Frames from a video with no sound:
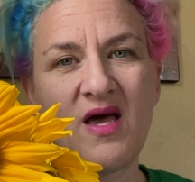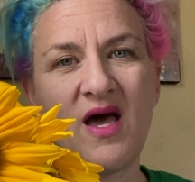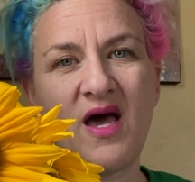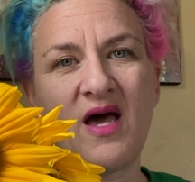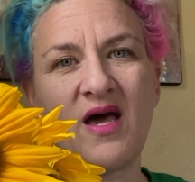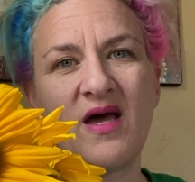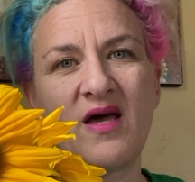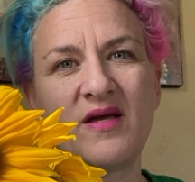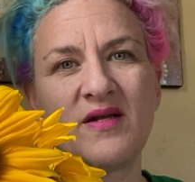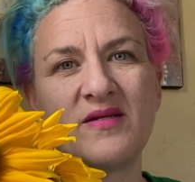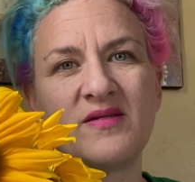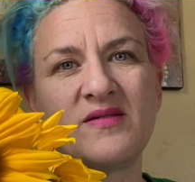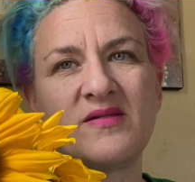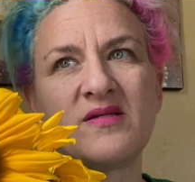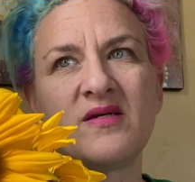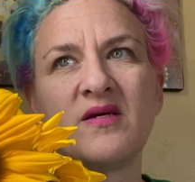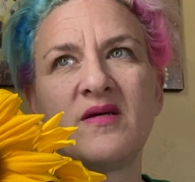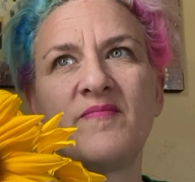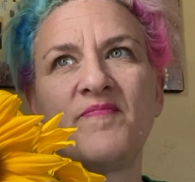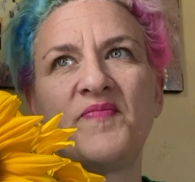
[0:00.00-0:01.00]

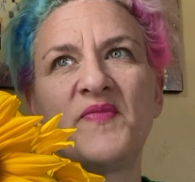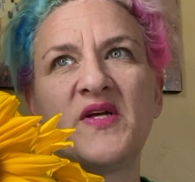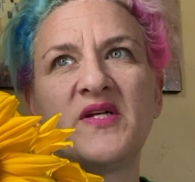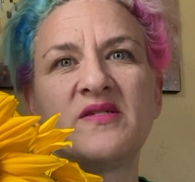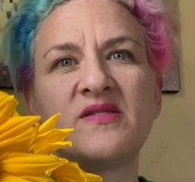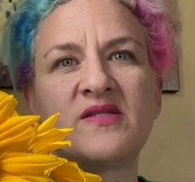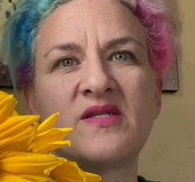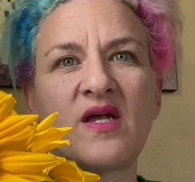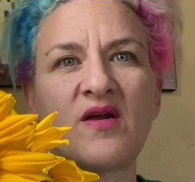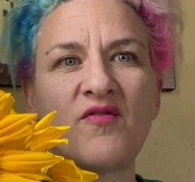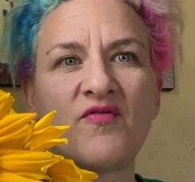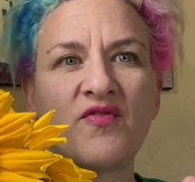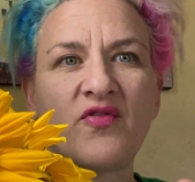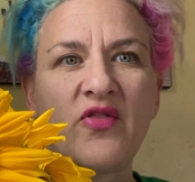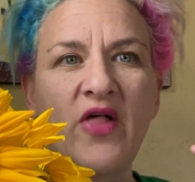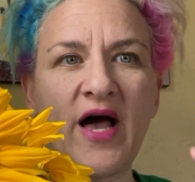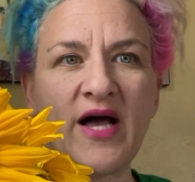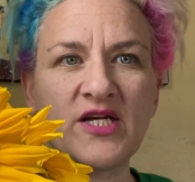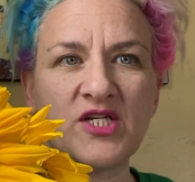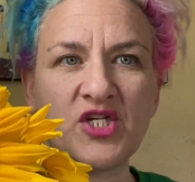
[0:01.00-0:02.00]
And instead of
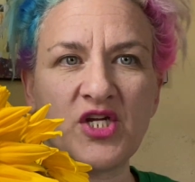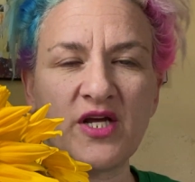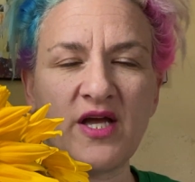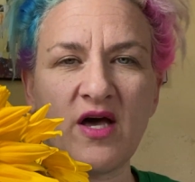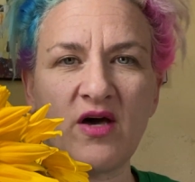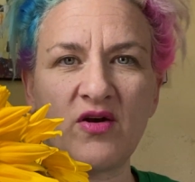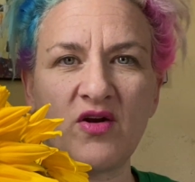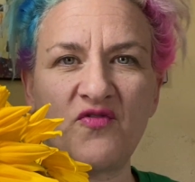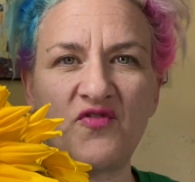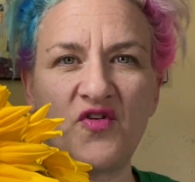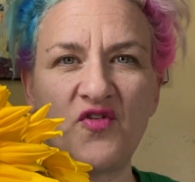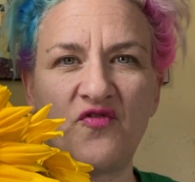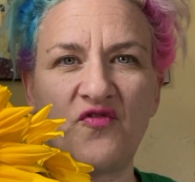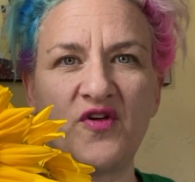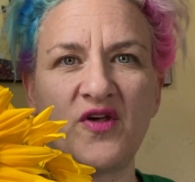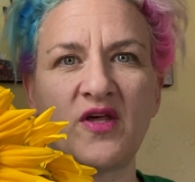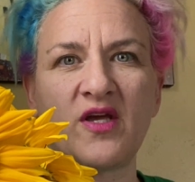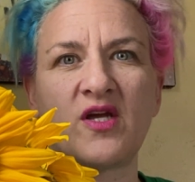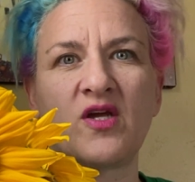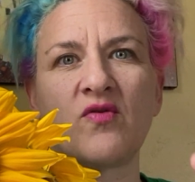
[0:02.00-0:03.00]
lashing out, if you
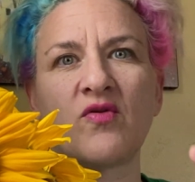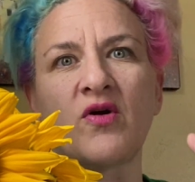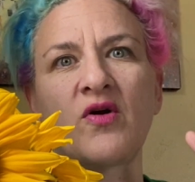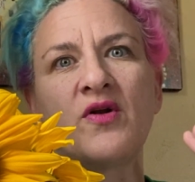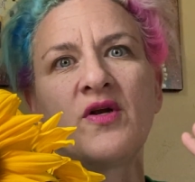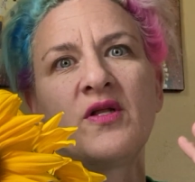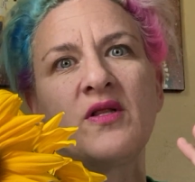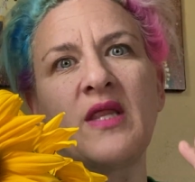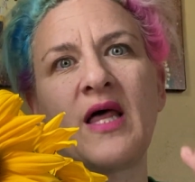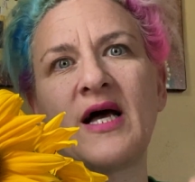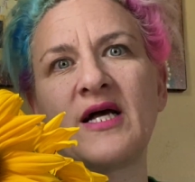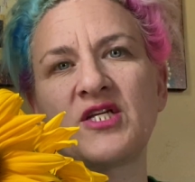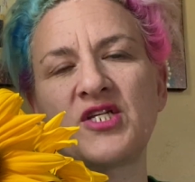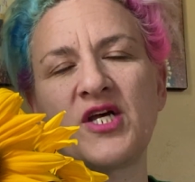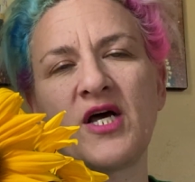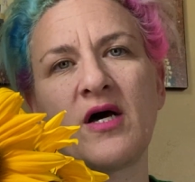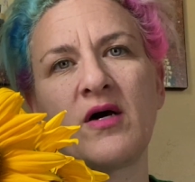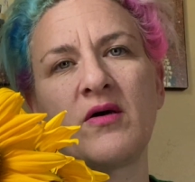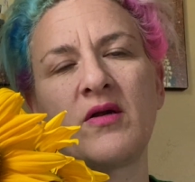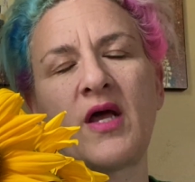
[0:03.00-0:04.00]
feel like you were going to lash
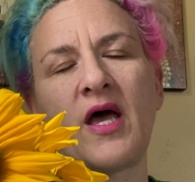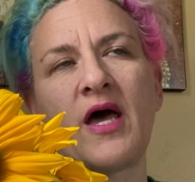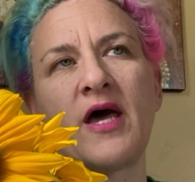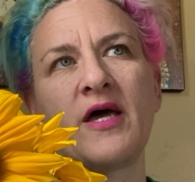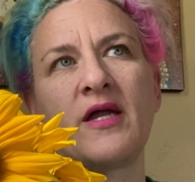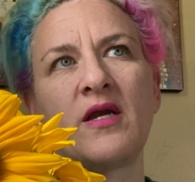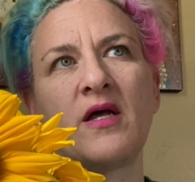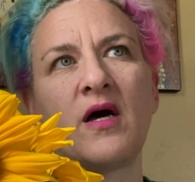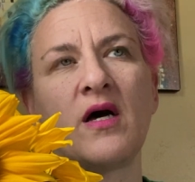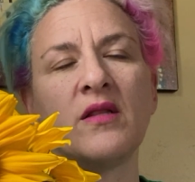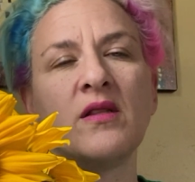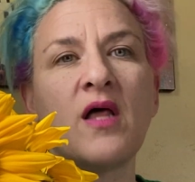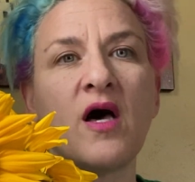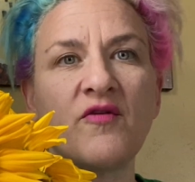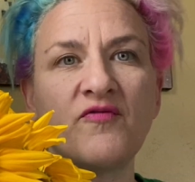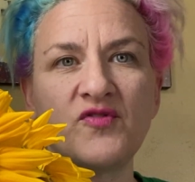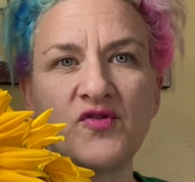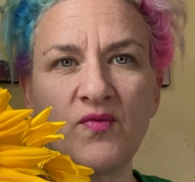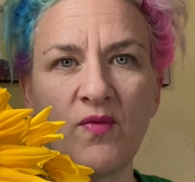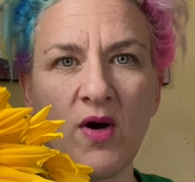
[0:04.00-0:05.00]
out at a
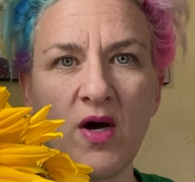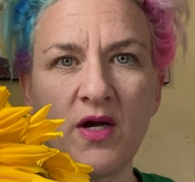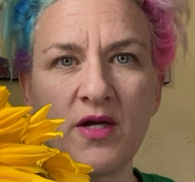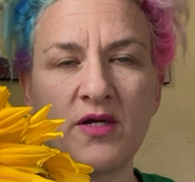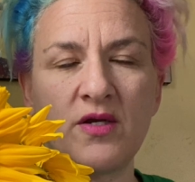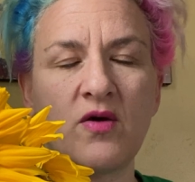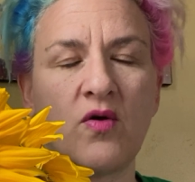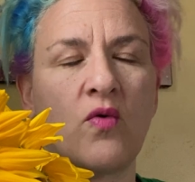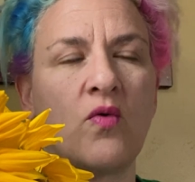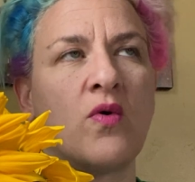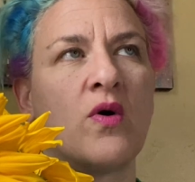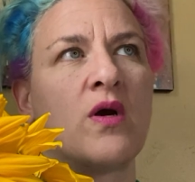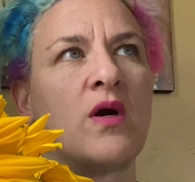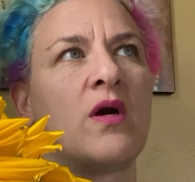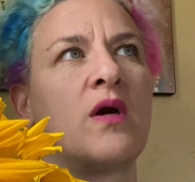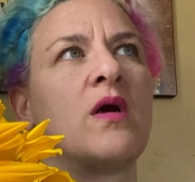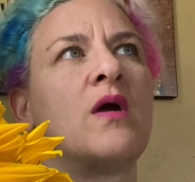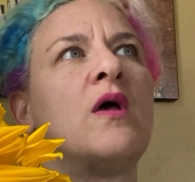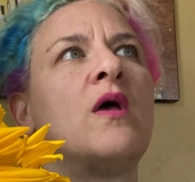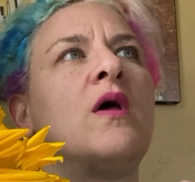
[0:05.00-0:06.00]
loved one
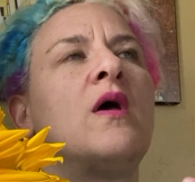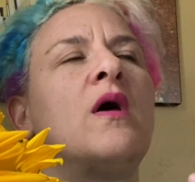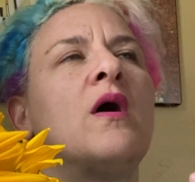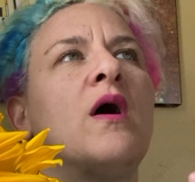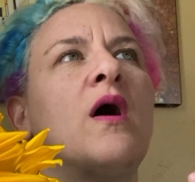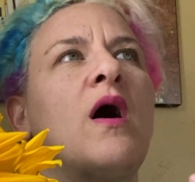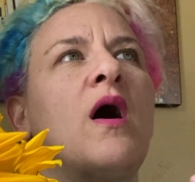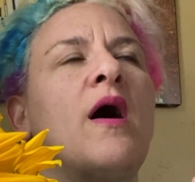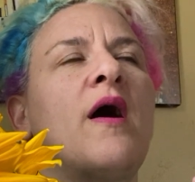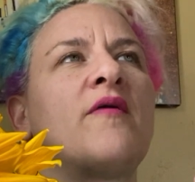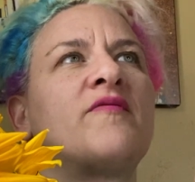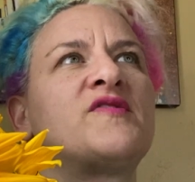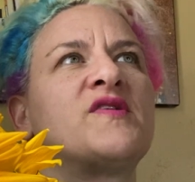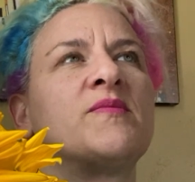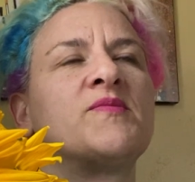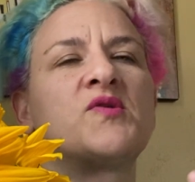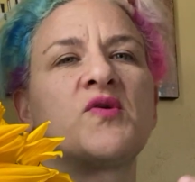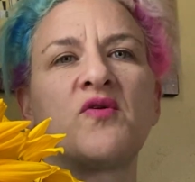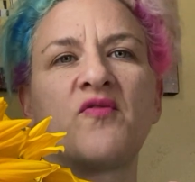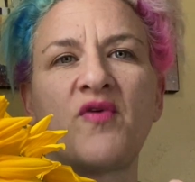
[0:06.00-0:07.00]
or have
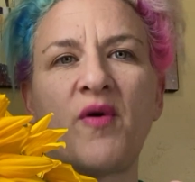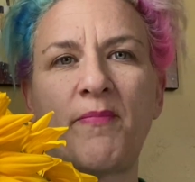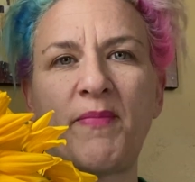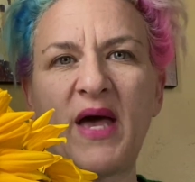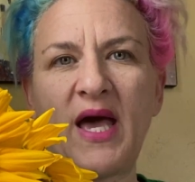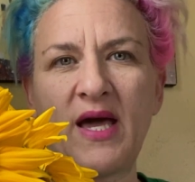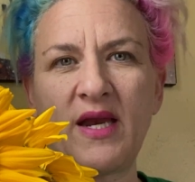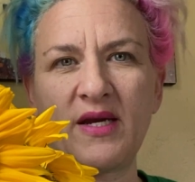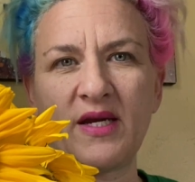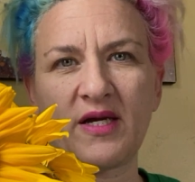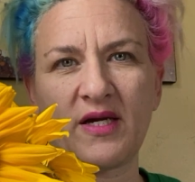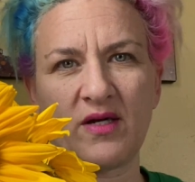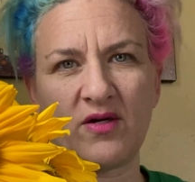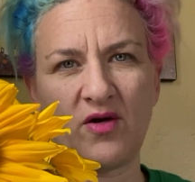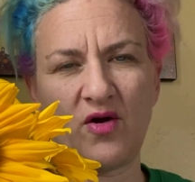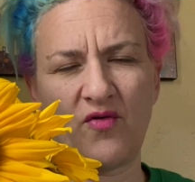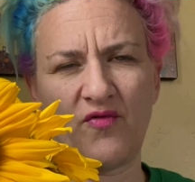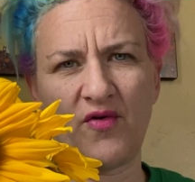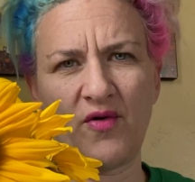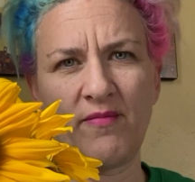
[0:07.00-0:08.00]
some sort of a panic
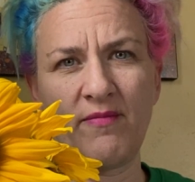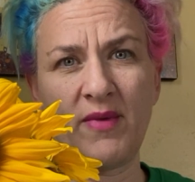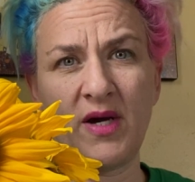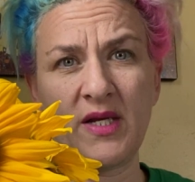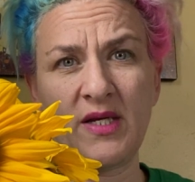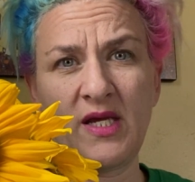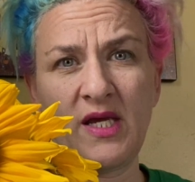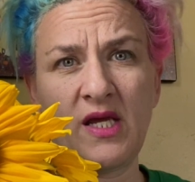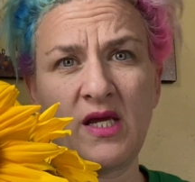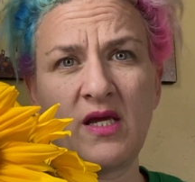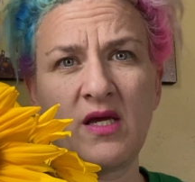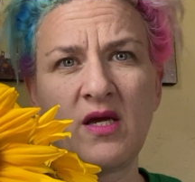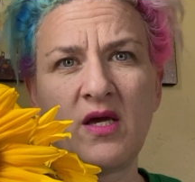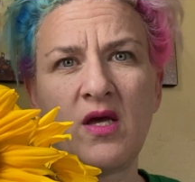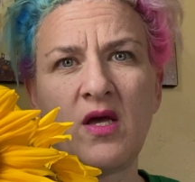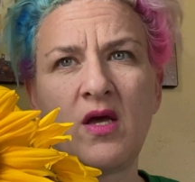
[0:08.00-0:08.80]
over money,